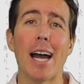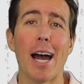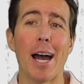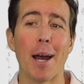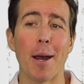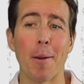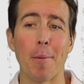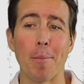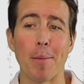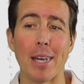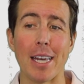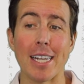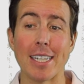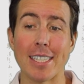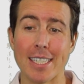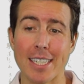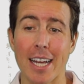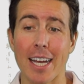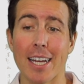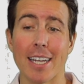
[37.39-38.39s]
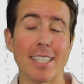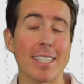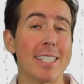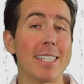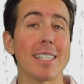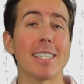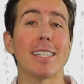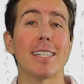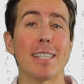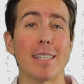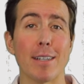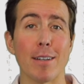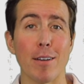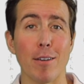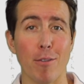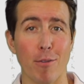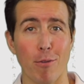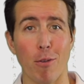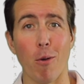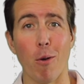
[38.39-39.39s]
It's like a
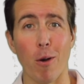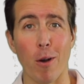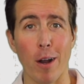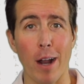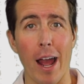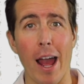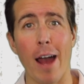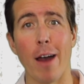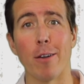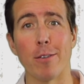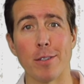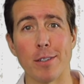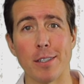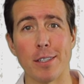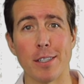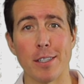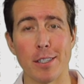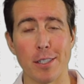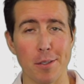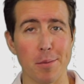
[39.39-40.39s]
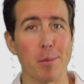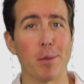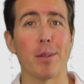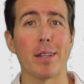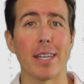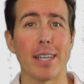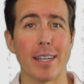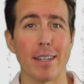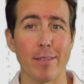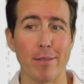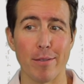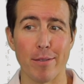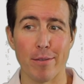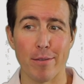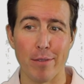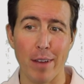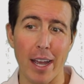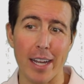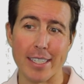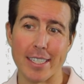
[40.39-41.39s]
64-ounce smoothie. In
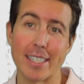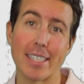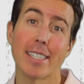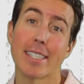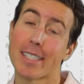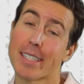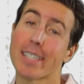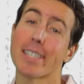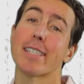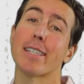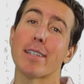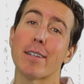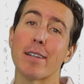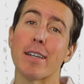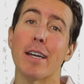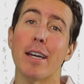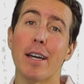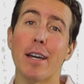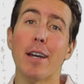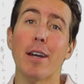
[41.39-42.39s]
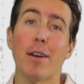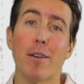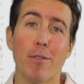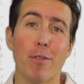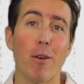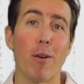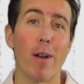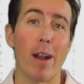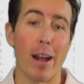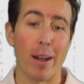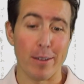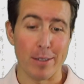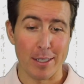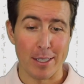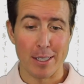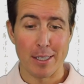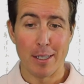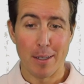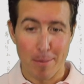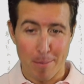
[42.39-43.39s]
fact, it's a
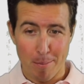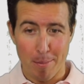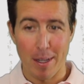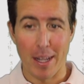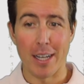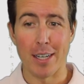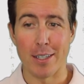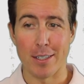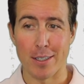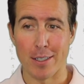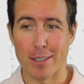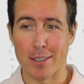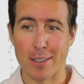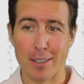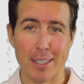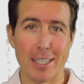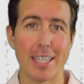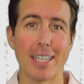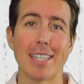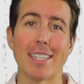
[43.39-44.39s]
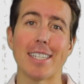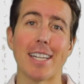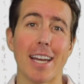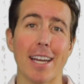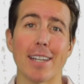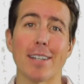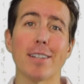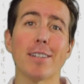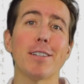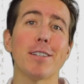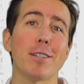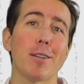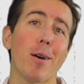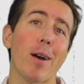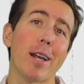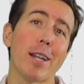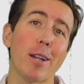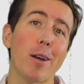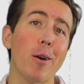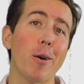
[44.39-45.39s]
64-ounce blender container, so
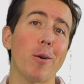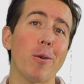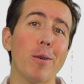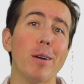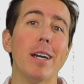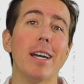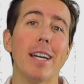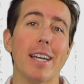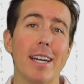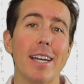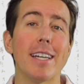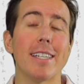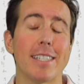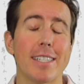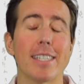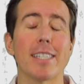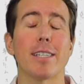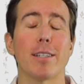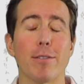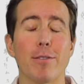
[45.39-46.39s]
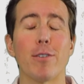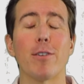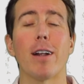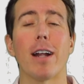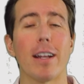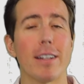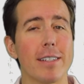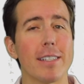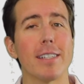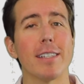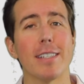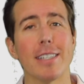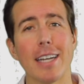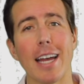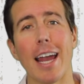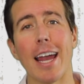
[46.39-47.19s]
I know it's 64 ounces.